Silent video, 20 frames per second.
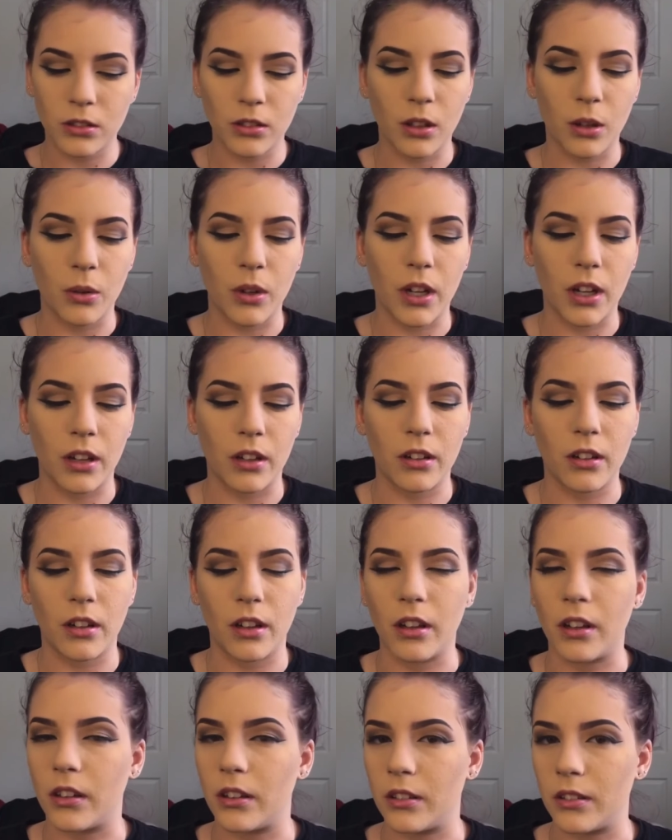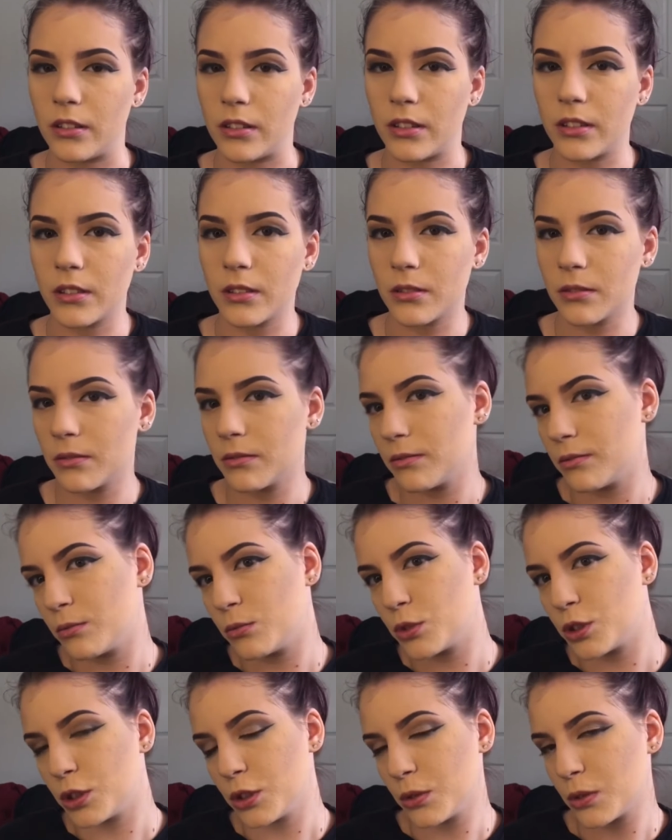go ahead and
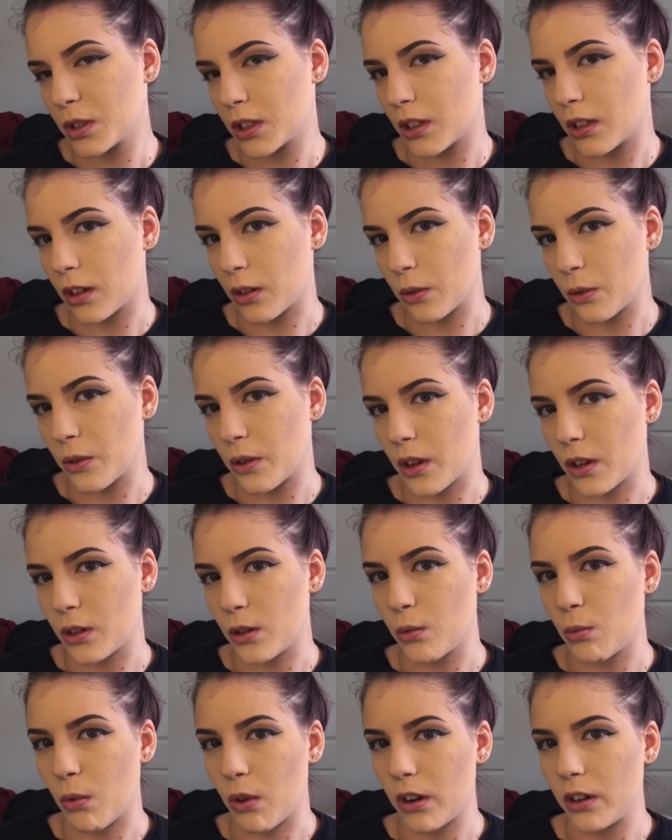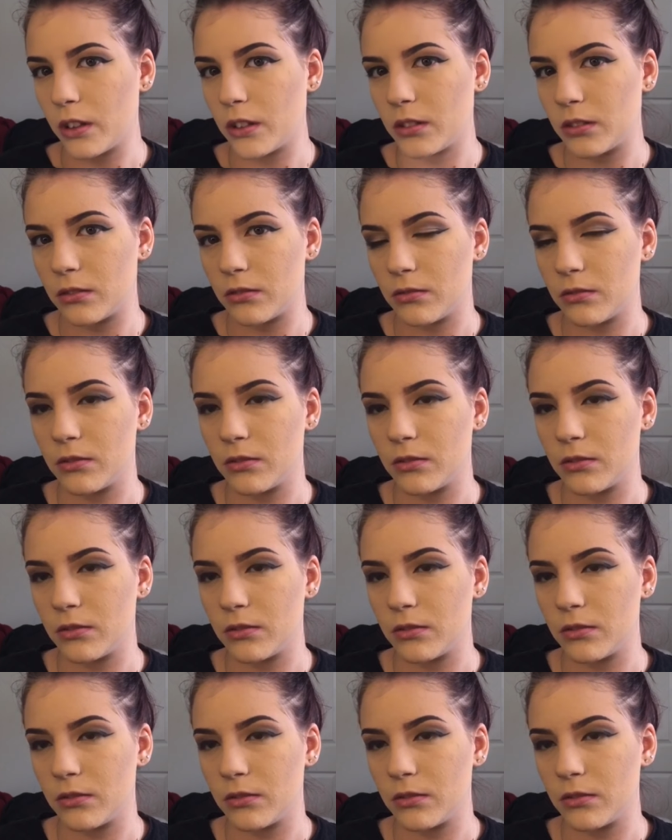choose a color that you want.